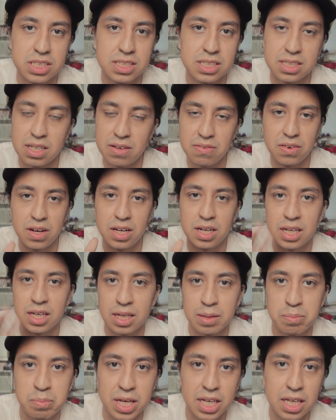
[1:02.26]
of stuff on it
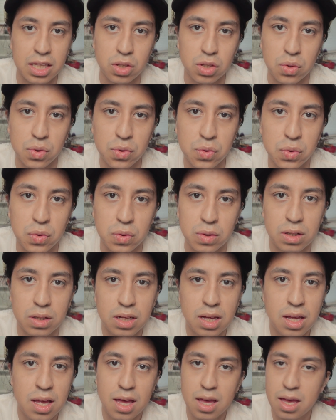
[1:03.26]
and make it look cool,
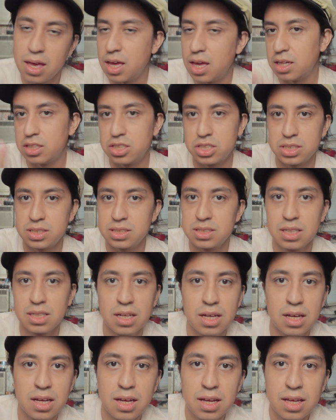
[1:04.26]
and just
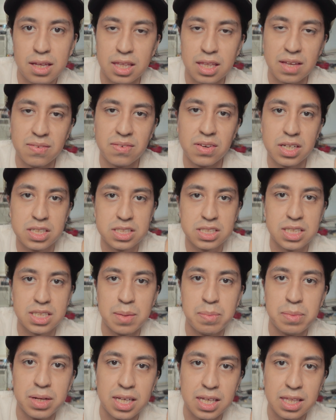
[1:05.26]
give it to
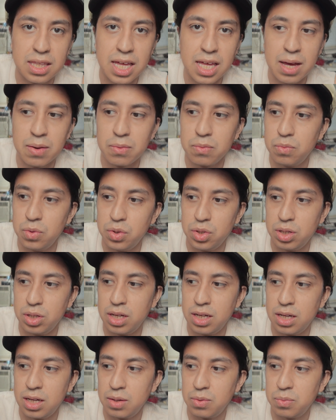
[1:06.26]
somebody that
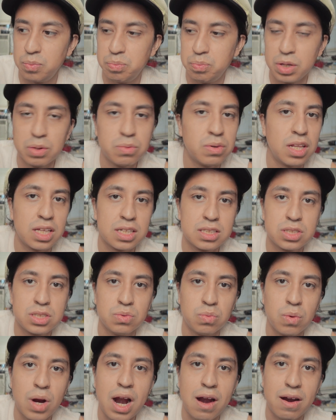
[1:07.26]
will be willing
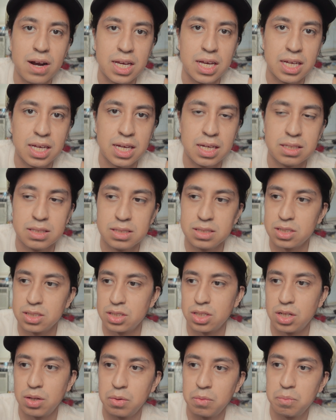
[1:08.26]
to wear it and
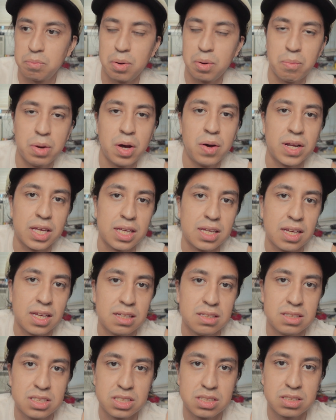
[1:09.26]
promote it,
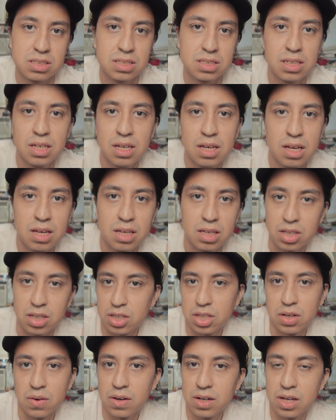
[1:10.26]
and just
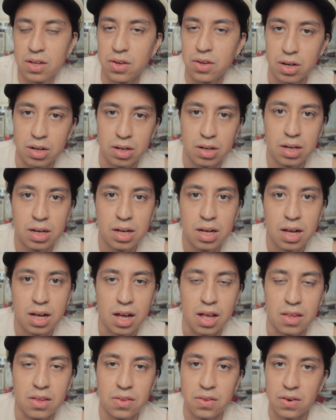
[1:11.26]

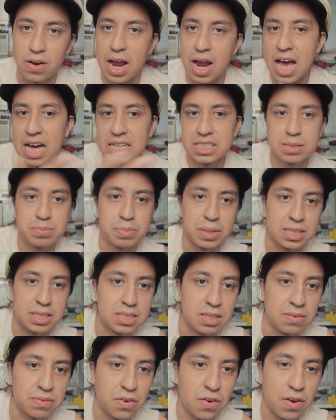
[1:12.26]
another
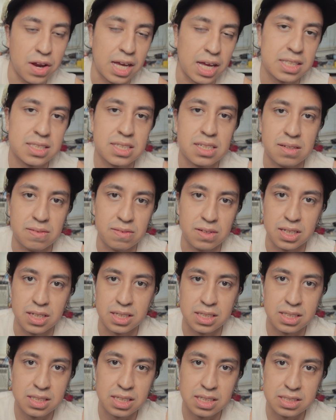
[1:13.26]
aspect of
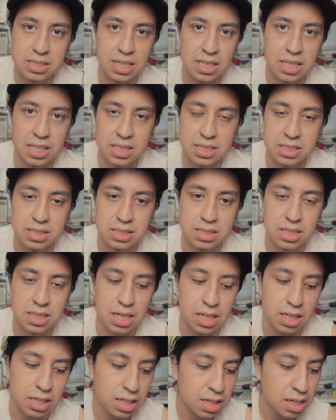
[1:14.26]
creativity, as I like to
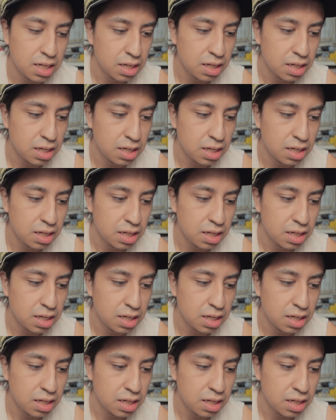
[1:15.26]
say.